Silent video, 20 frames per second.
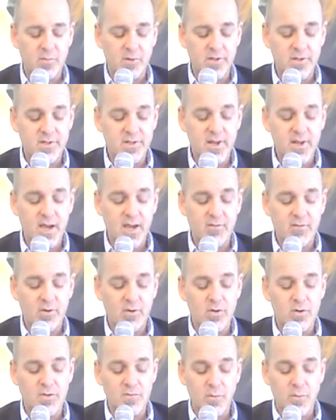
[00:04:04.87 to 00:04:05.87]
thou shalt be
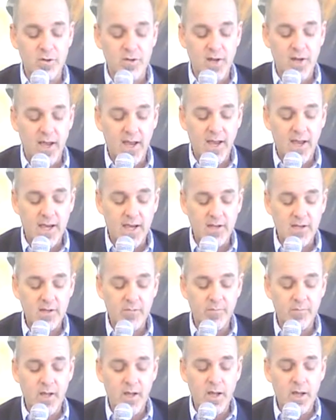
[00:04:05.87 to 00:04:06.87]
saved. Notice verse
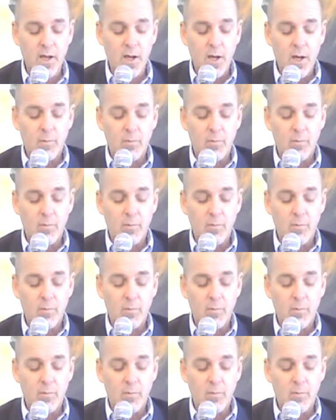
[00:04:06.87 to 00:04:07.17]
8.